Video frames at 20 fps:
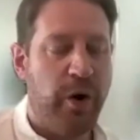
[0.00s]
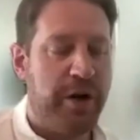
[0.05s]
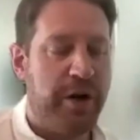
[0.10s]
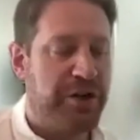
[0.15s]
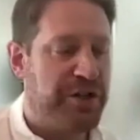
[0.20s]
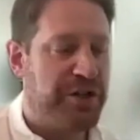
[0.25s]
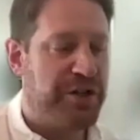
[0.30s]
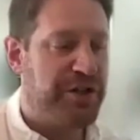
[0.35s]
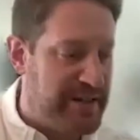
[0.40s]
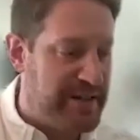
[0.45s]

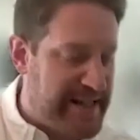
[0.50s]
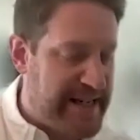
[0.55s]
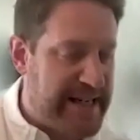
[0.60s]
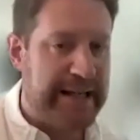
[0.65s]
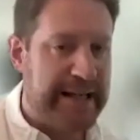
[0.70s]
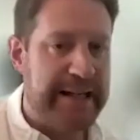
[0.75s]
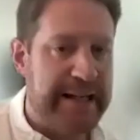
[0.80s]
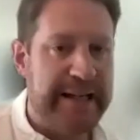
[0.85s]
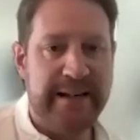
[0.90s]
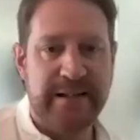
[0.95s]
which
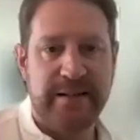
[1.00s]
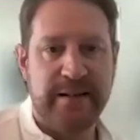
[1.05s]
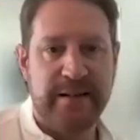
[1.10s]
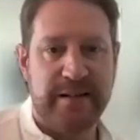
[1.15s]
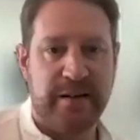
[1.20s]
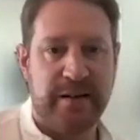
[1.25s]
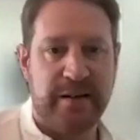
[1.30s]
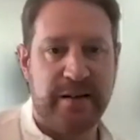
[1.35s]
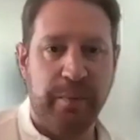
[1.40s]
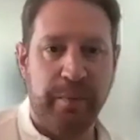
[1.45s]
did lead to
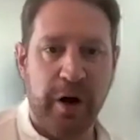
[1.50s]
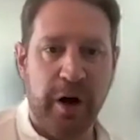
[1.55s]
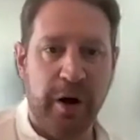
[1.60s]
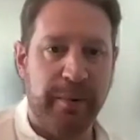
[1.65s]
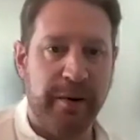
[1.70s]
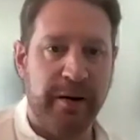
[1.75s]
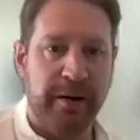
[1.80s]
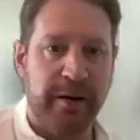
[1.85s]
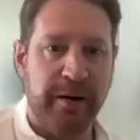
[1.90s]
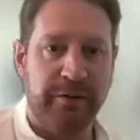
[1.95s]
this
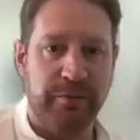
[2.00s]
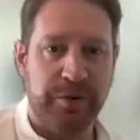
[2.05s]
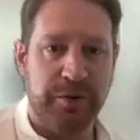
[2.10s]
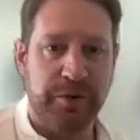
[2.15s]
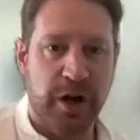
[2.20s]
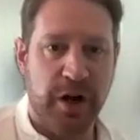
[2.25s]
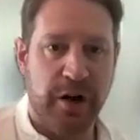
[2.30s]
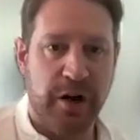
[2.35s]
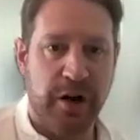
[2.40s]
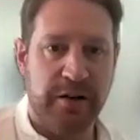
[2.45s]
hyperbole from
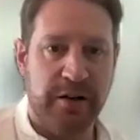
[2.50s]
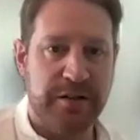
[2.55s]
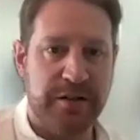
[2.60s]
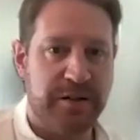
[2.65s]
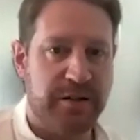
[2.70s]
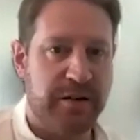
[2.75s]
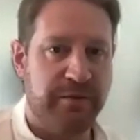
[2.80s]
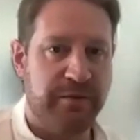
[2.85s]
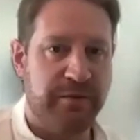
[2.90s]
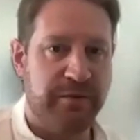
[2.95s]

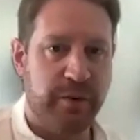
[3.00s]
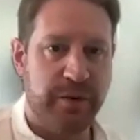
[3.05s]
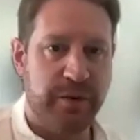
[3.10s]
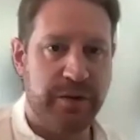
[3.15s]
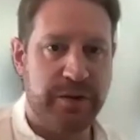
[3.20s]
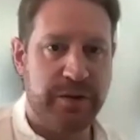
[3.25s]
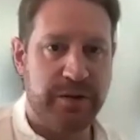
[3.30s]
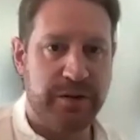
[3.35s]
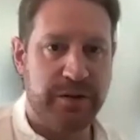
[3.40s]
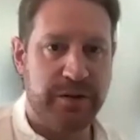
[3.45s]
journalists and
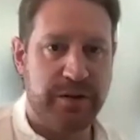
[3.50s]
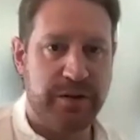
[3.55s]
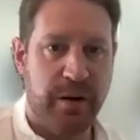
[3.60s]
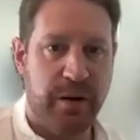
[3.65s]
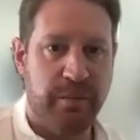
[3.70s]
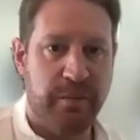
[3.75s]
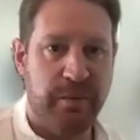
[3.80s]
influencers.